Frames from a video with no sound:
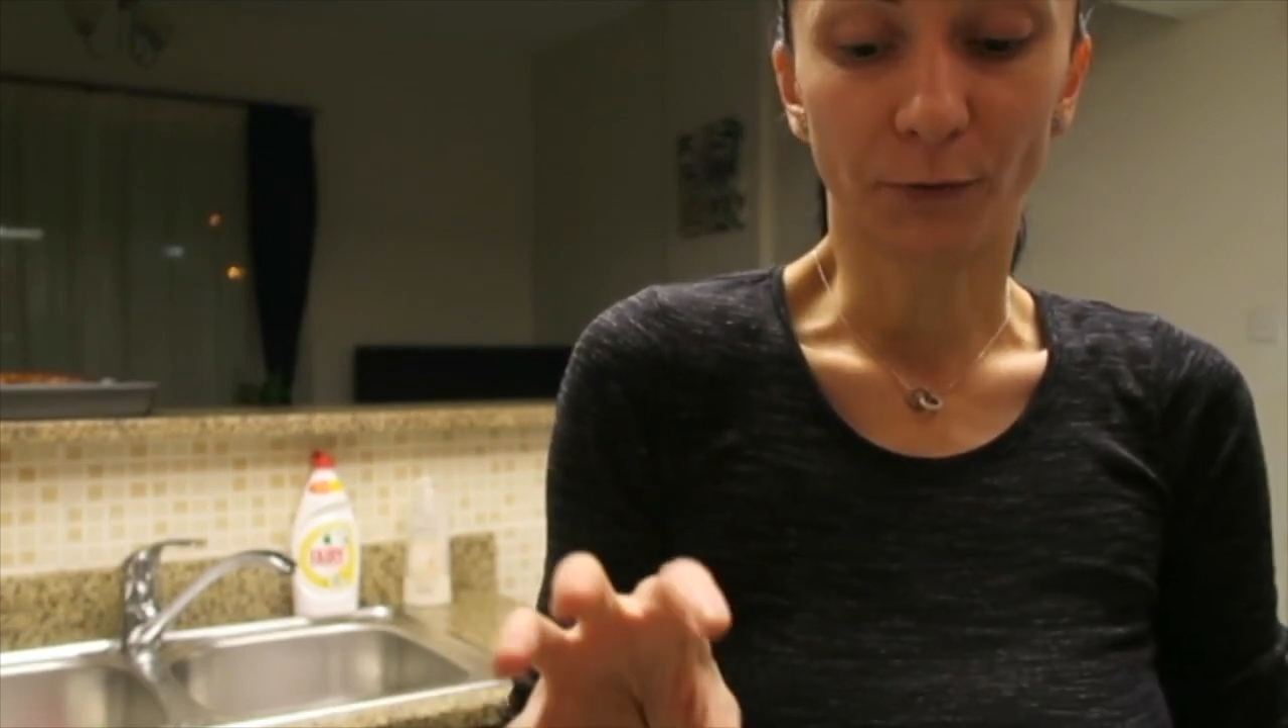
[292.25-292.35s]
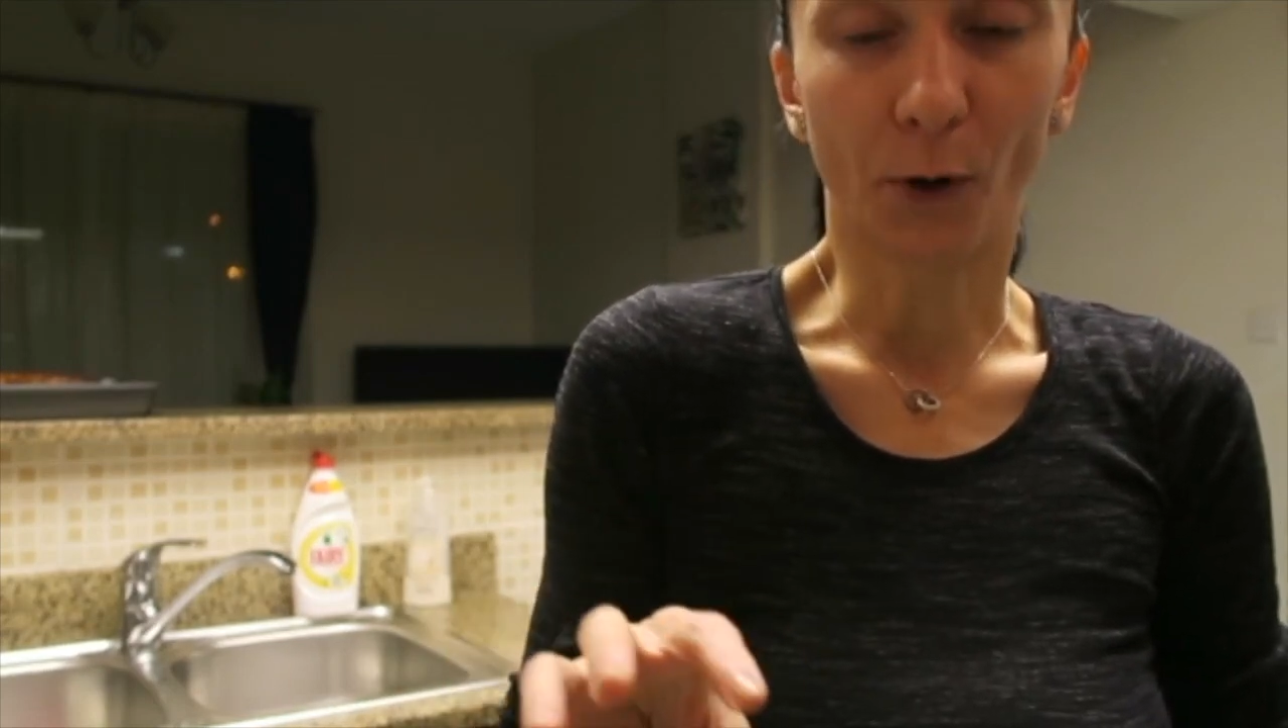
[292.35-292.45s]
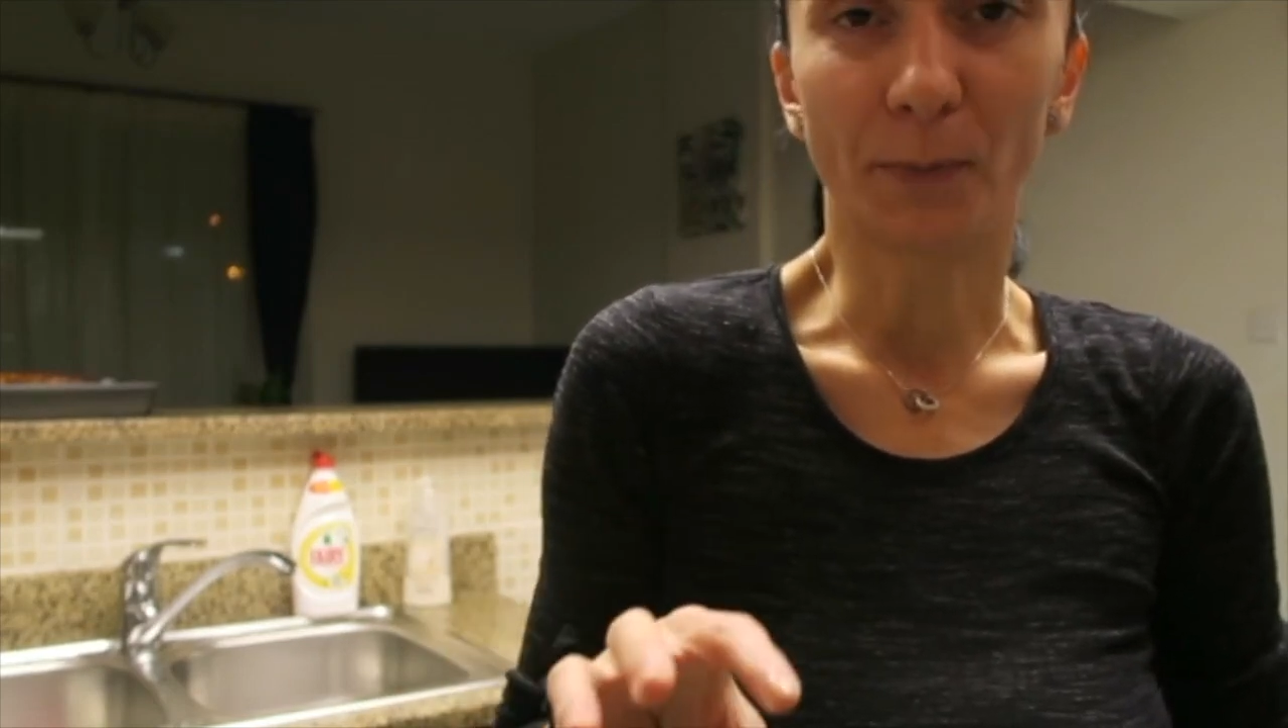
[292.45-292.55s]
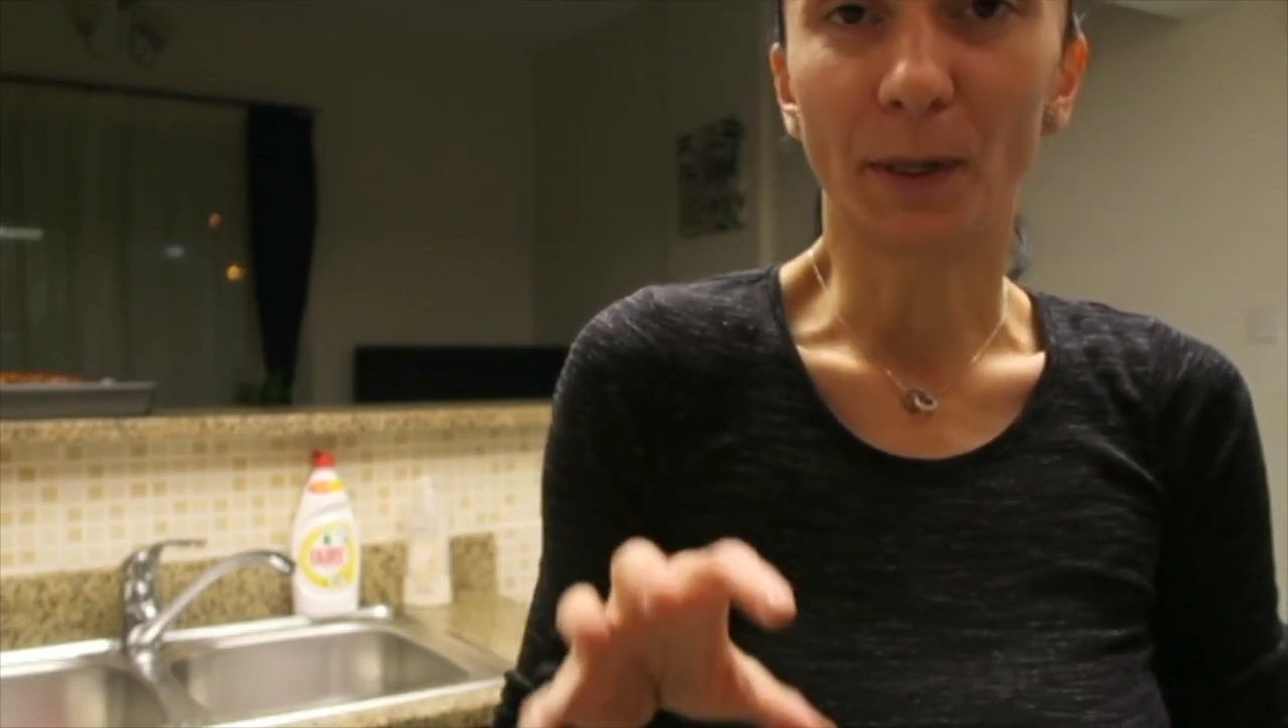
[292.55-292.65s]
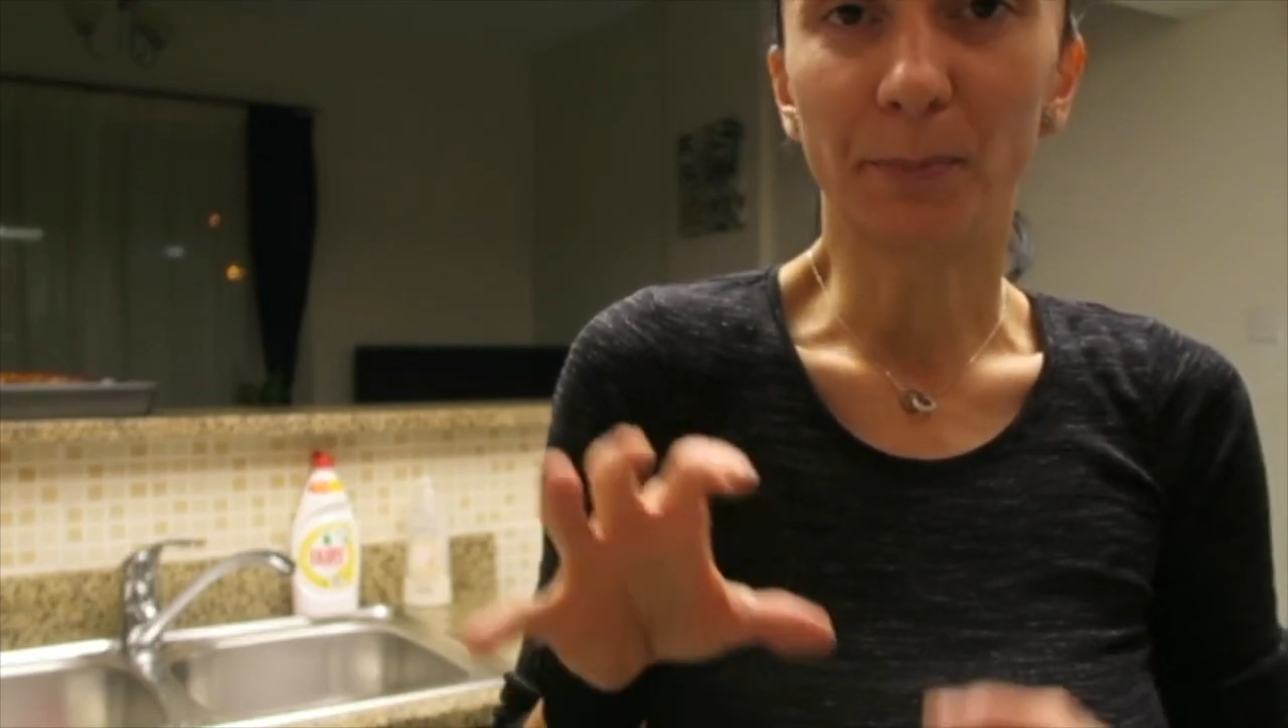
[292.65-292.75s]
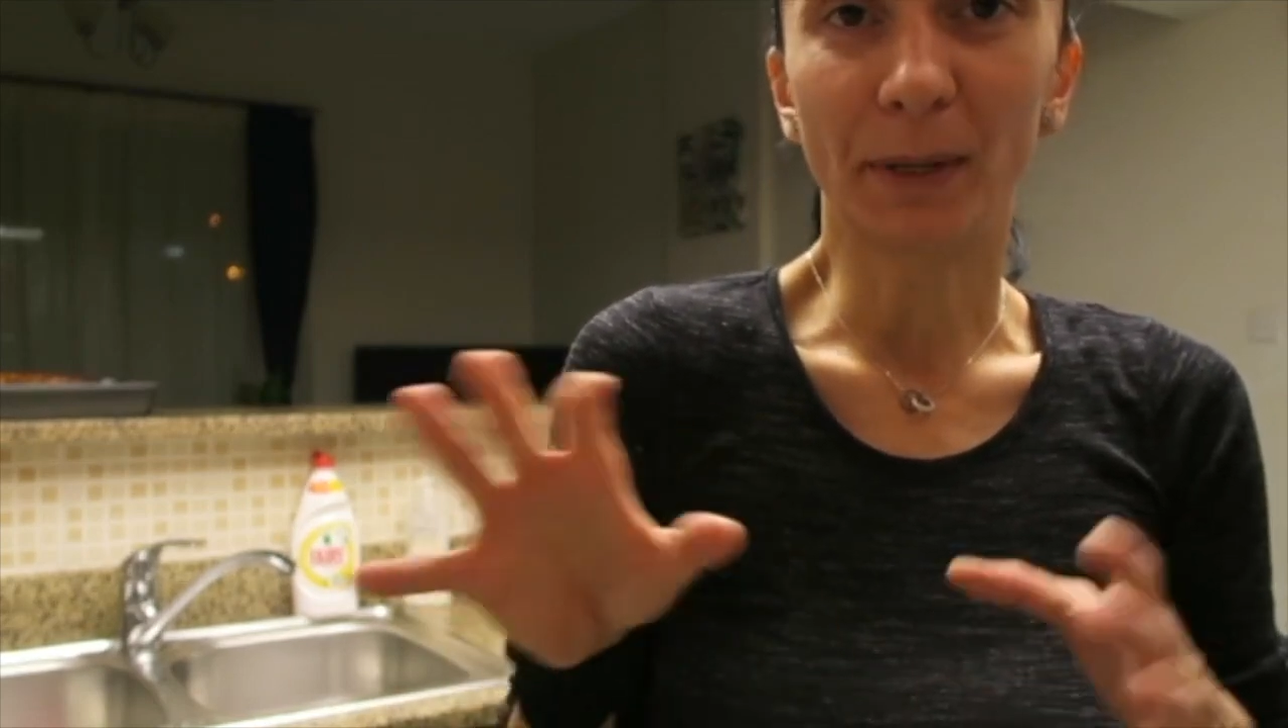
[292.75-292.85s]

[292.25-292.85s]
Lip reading: from the